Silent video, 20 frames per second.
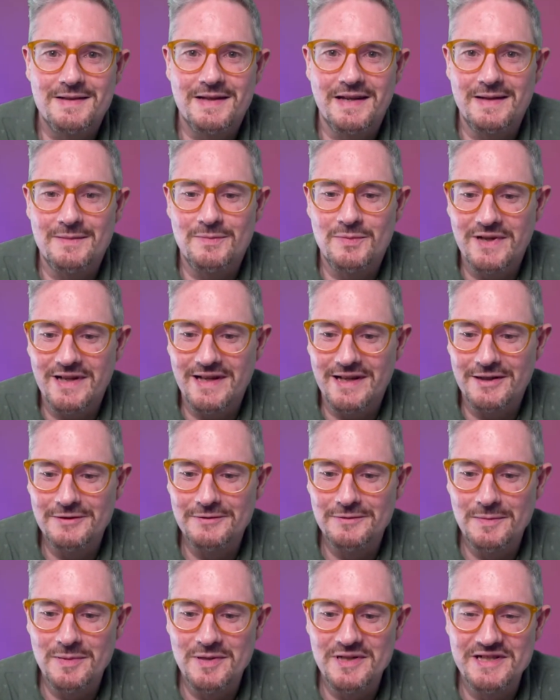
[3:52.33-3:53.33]
is getting pretty
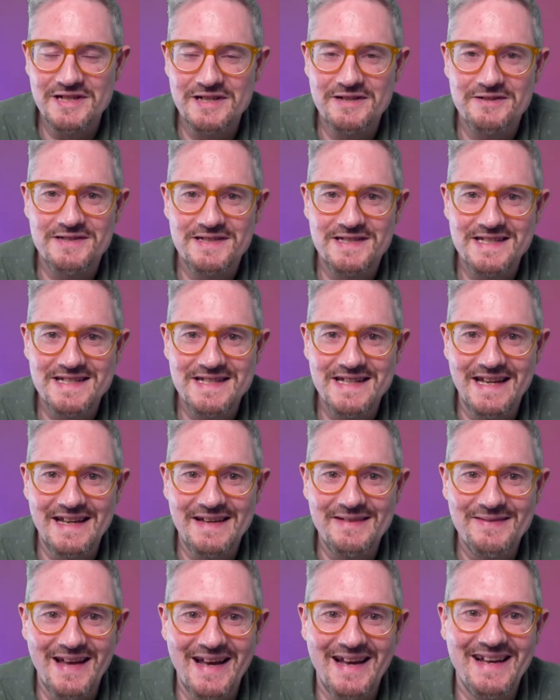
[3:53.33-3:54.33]
overproduced, isn't
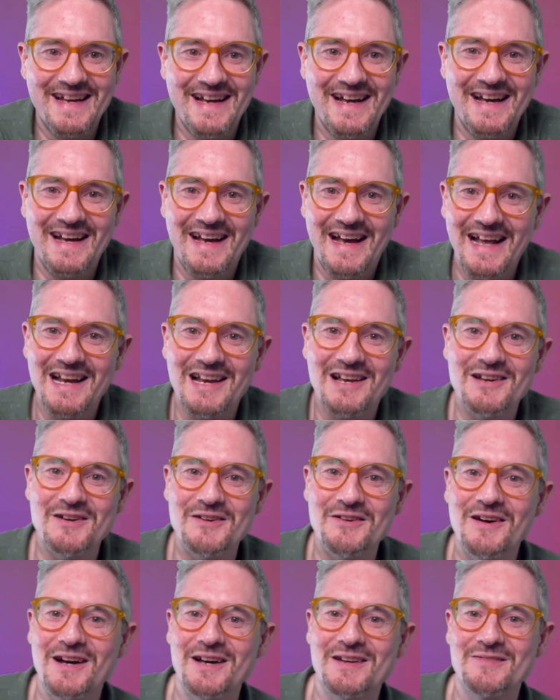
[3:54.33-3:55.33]
it?
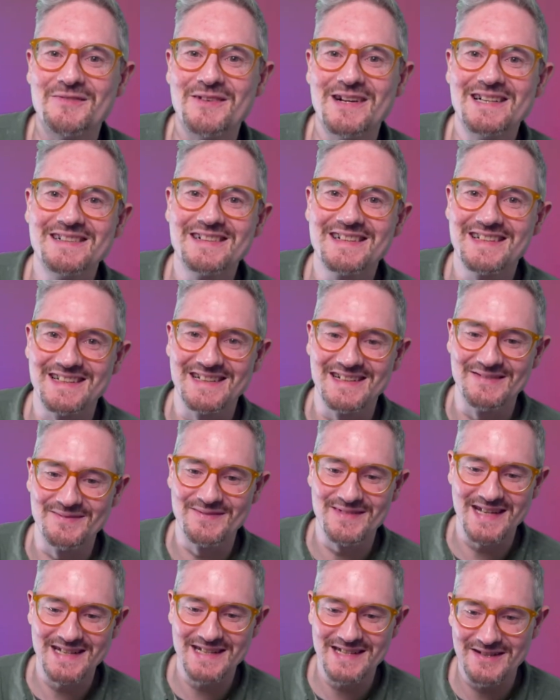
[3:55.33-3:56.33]
Hello and
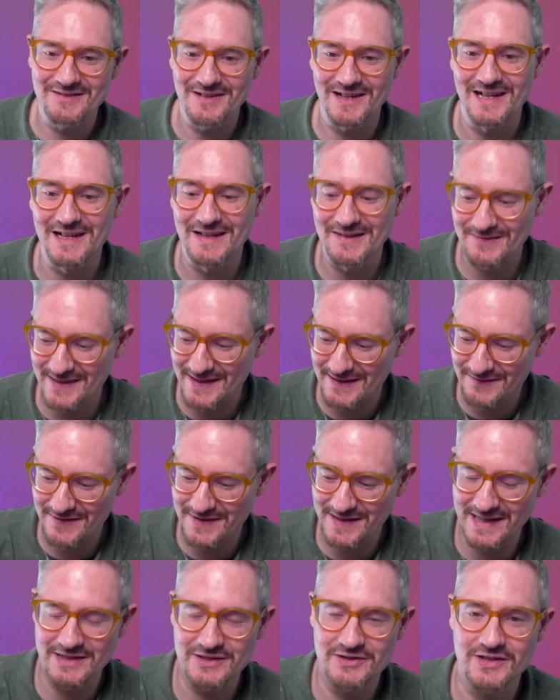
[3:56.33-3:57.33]
welcome. Thank you, Harvey,
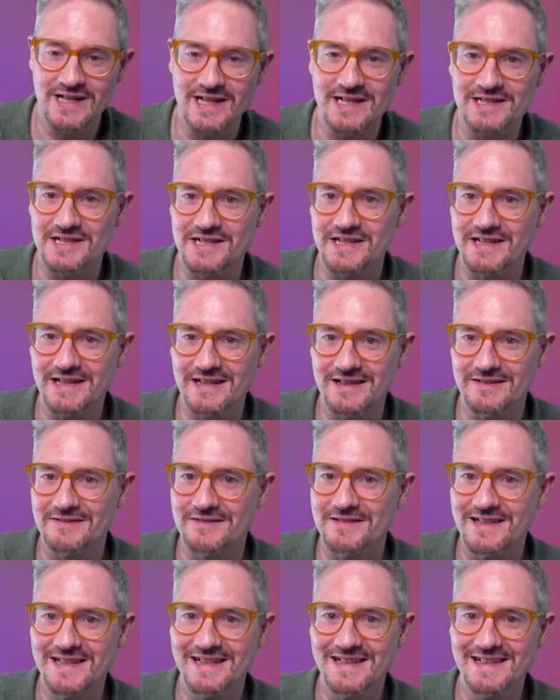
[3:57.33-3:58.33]
for the introduction. Oh.